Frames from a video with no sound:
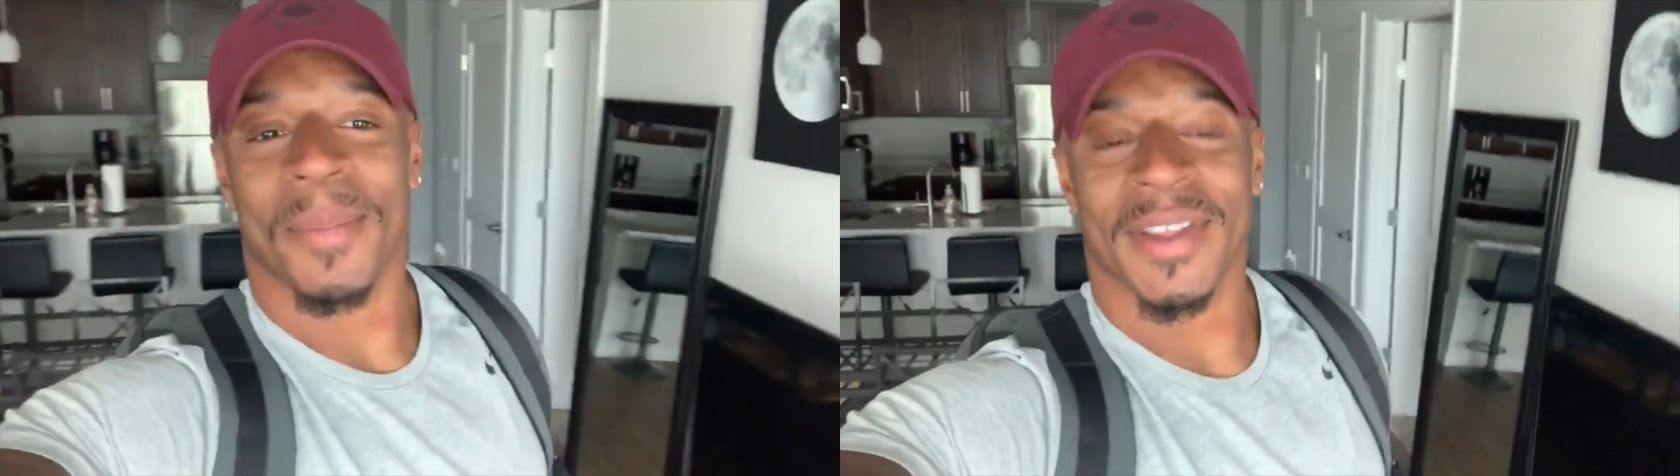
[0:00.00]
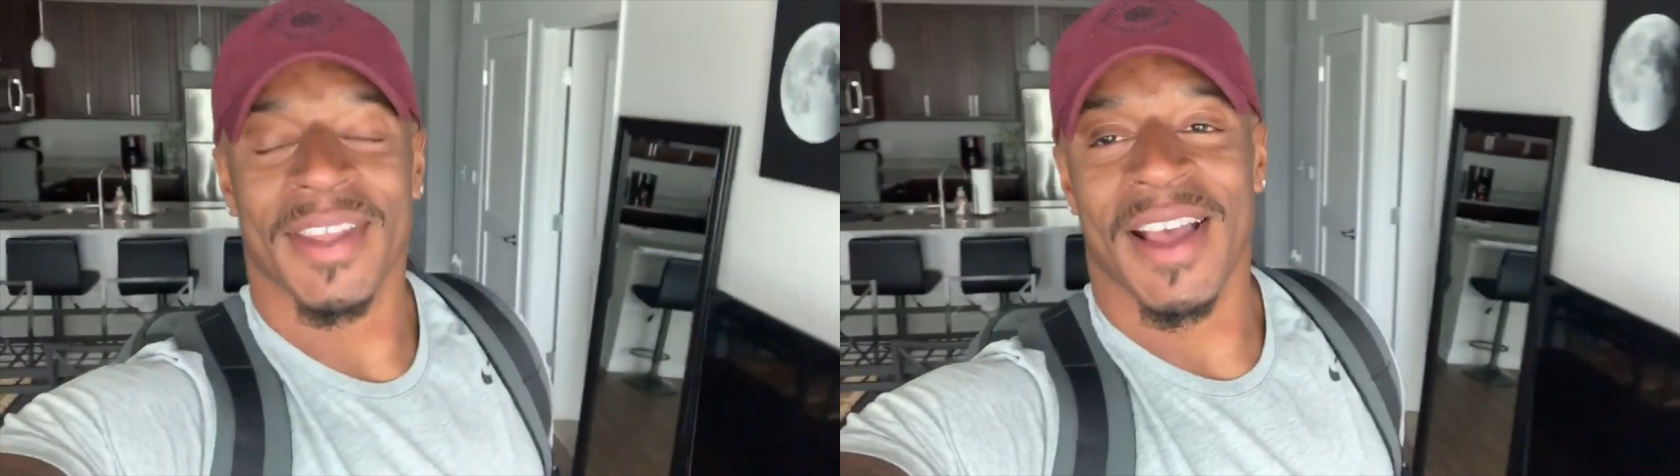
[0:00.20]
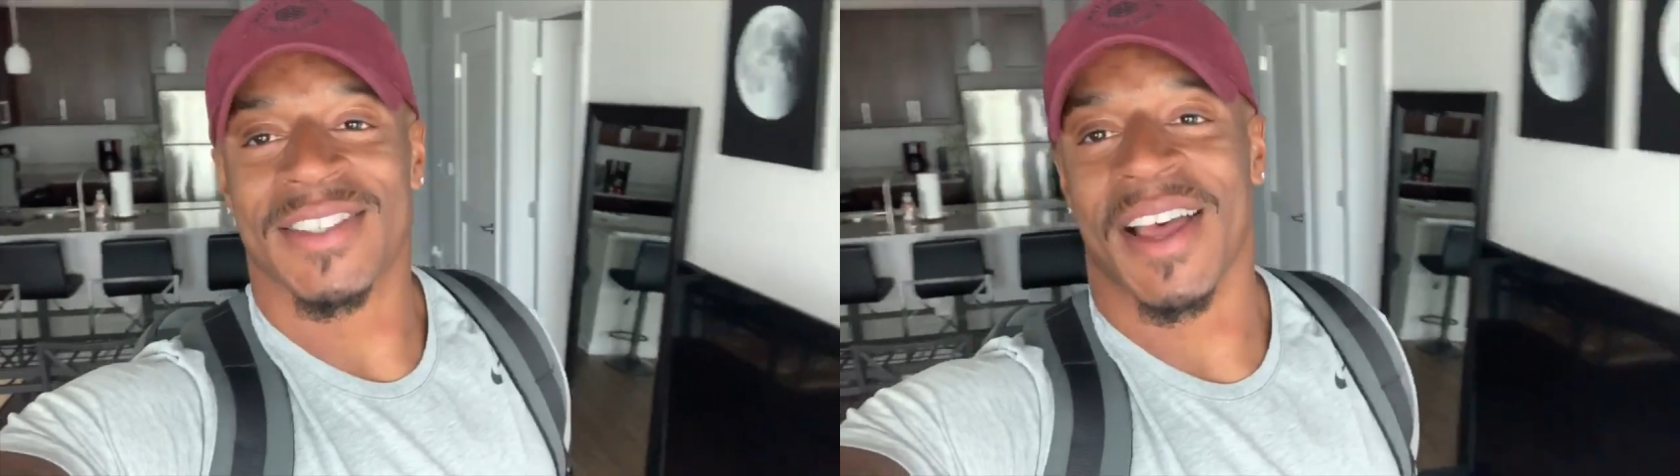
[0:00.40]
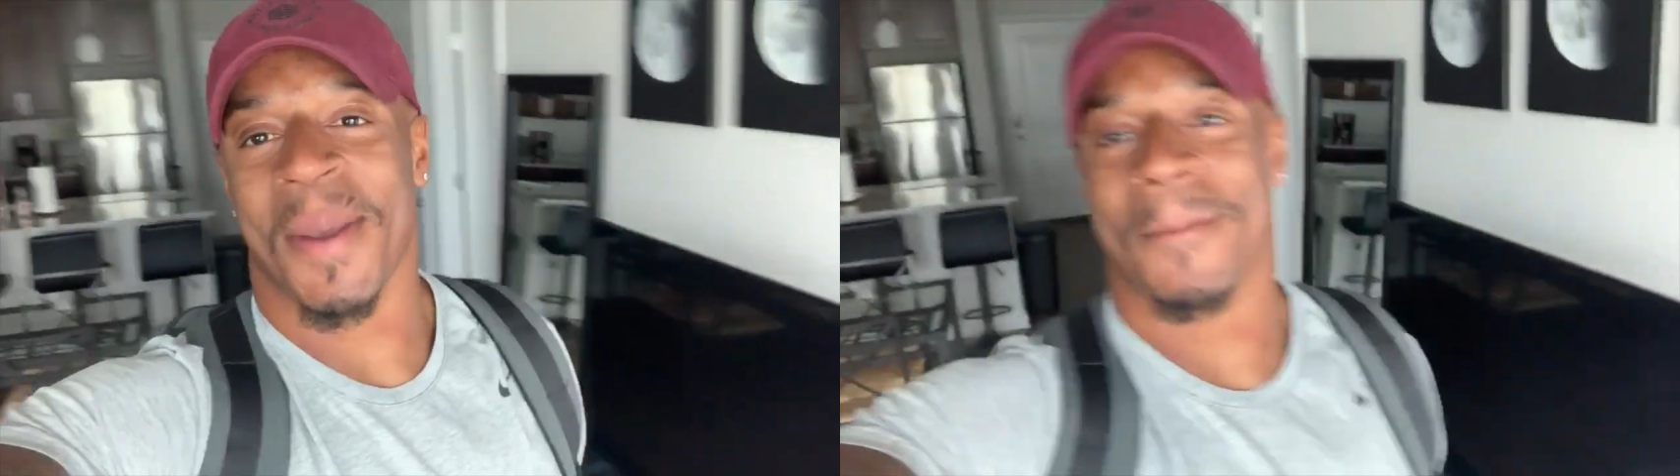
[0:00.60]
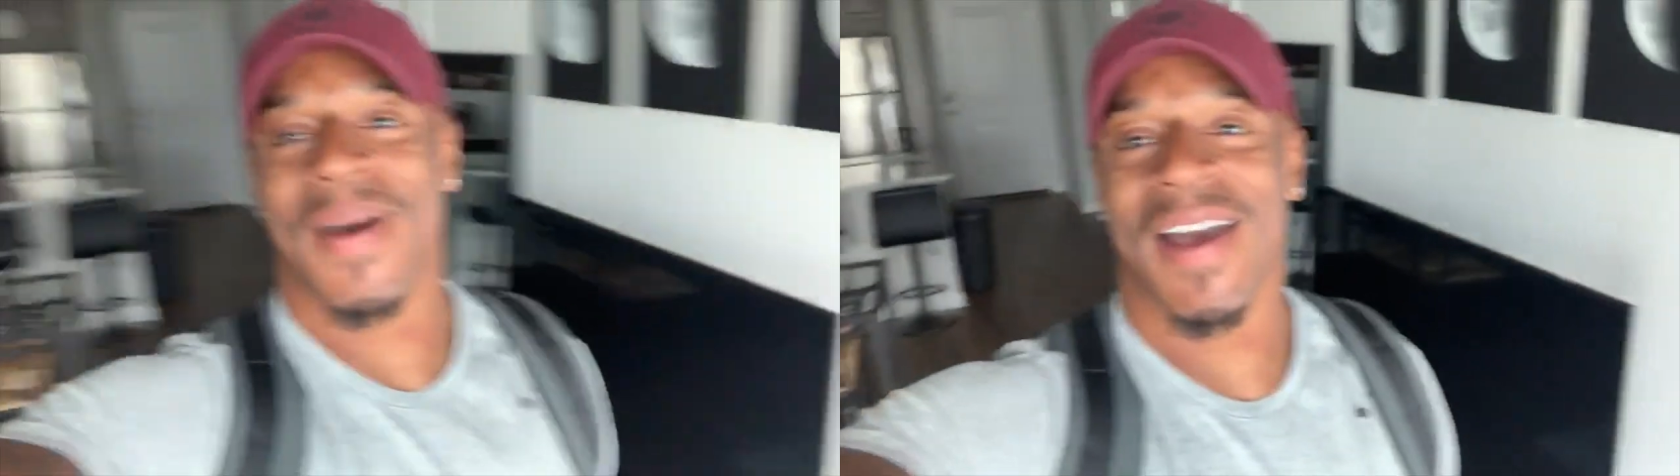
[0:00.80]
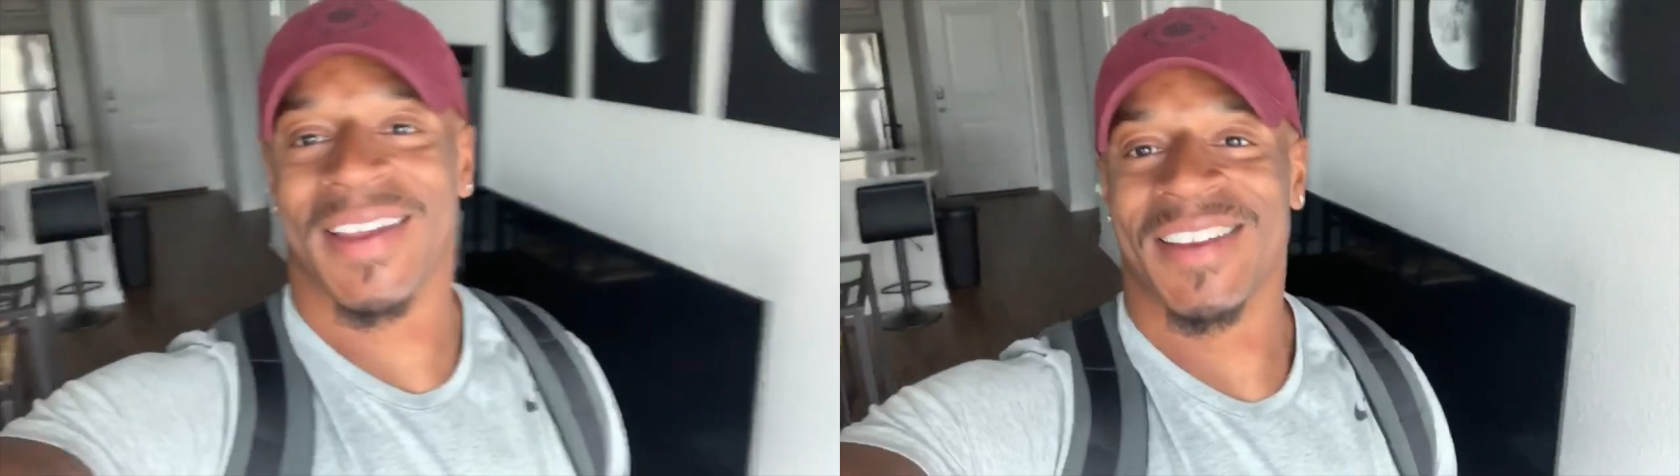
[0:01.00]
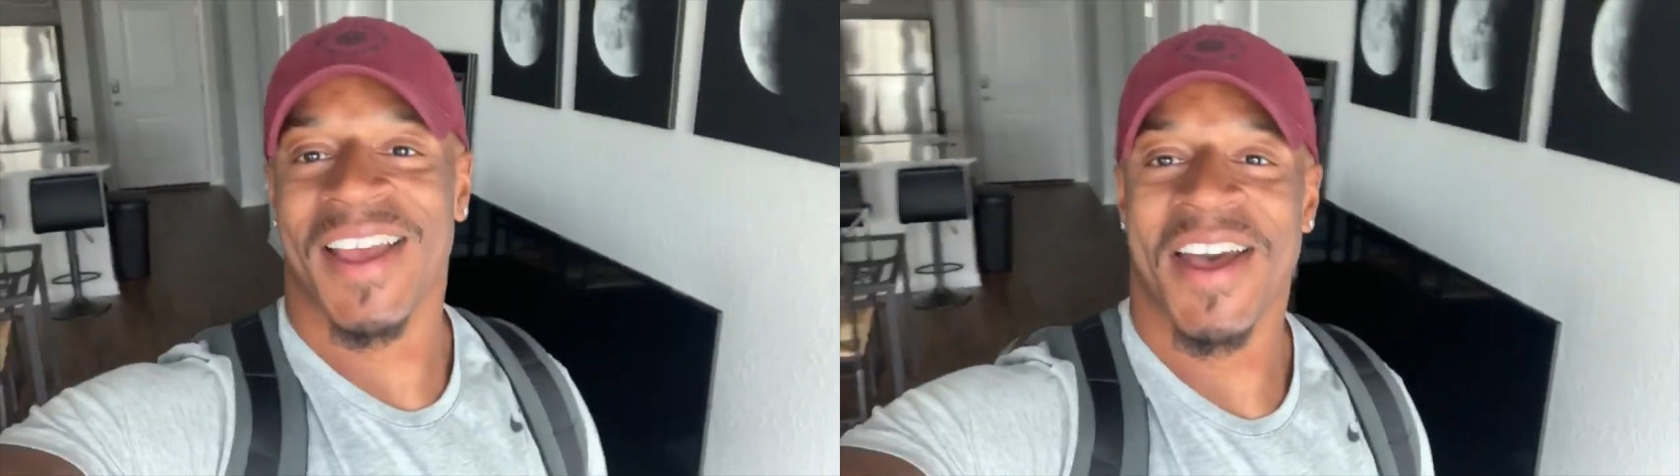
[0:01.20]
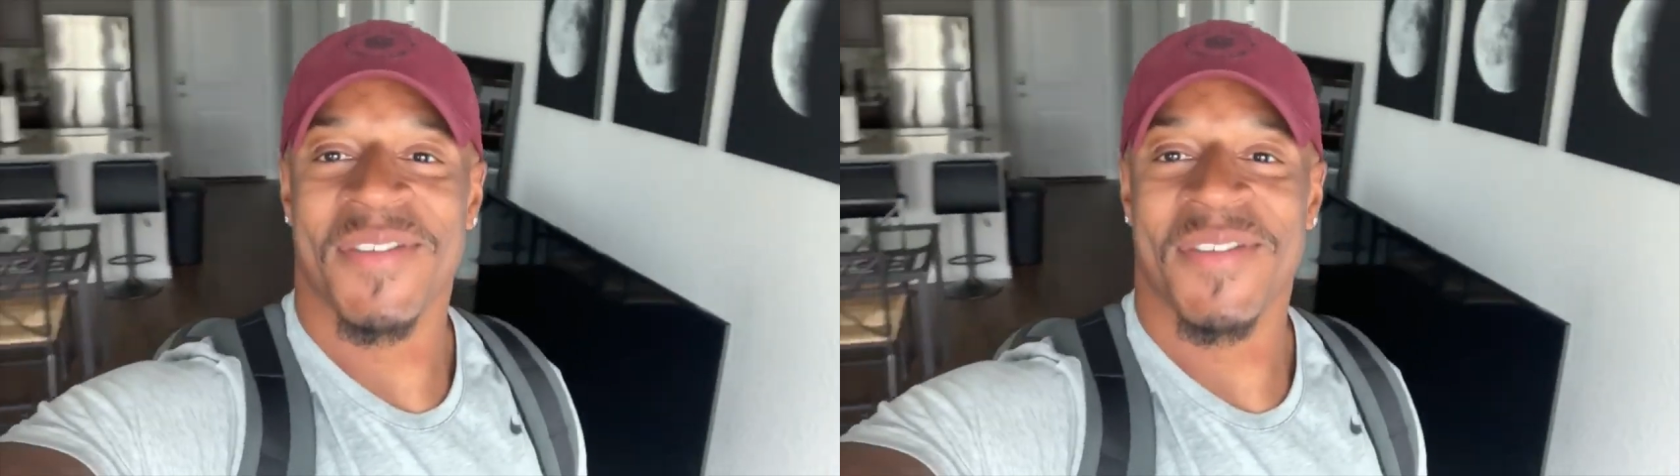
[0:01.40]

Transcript: But yes, I am back in the